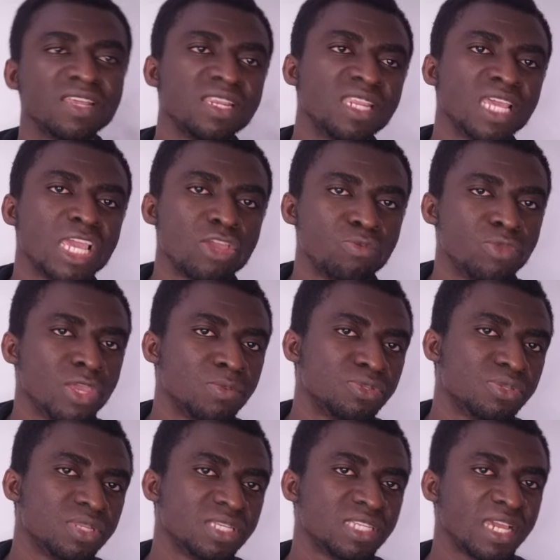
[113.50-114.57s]
the day, you'll be able
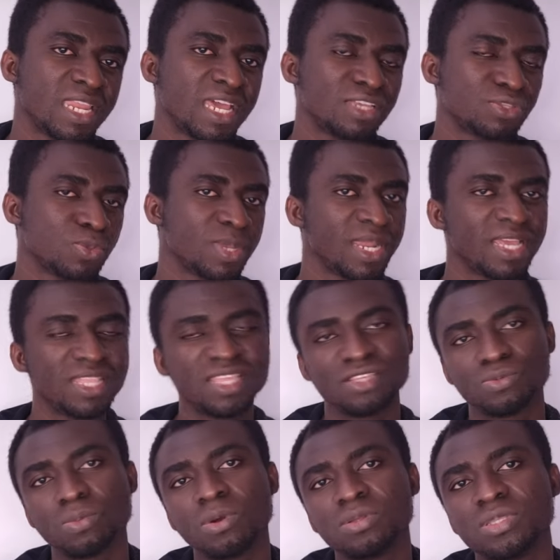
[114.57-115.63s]
to decide as to whether it
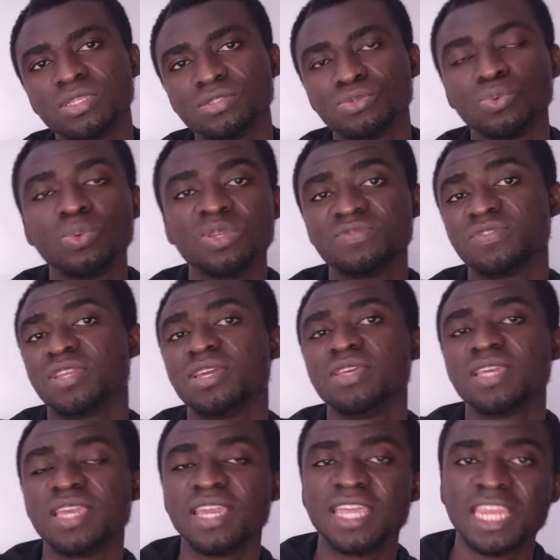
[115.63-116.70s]
is worth it to wait for
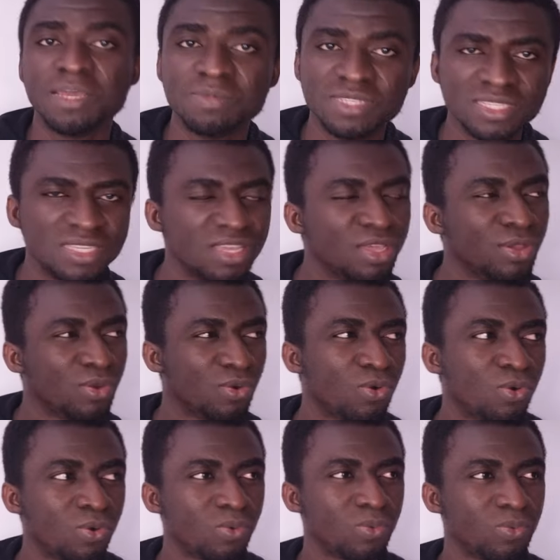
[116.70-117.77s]
the UKNMC
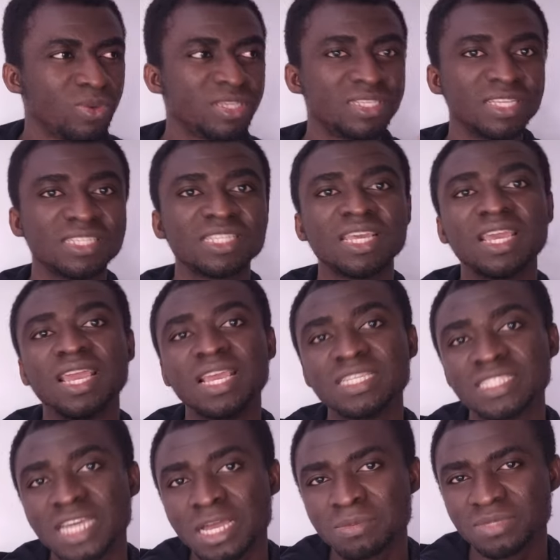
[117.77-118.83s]
or resit the
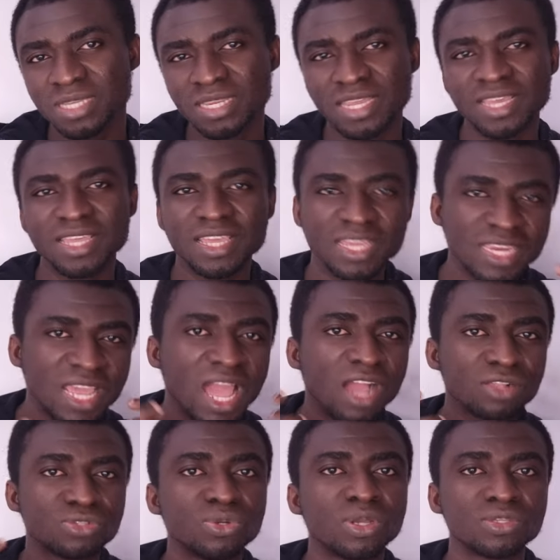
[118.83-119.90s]
exams and then get the
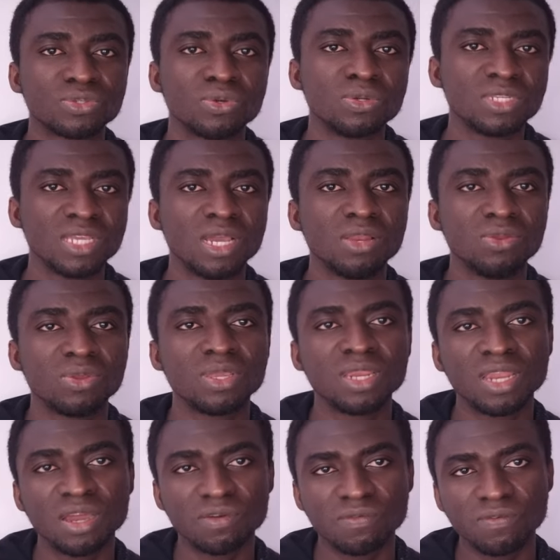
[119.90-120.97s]
actual score you are
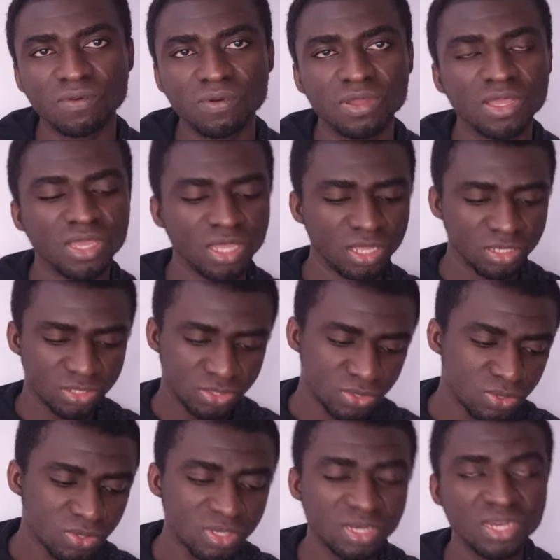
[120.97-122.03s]
looking out for.
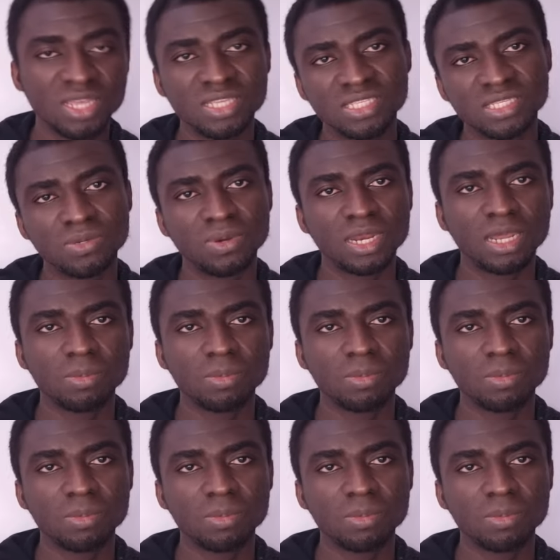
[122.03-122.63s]
So let's see what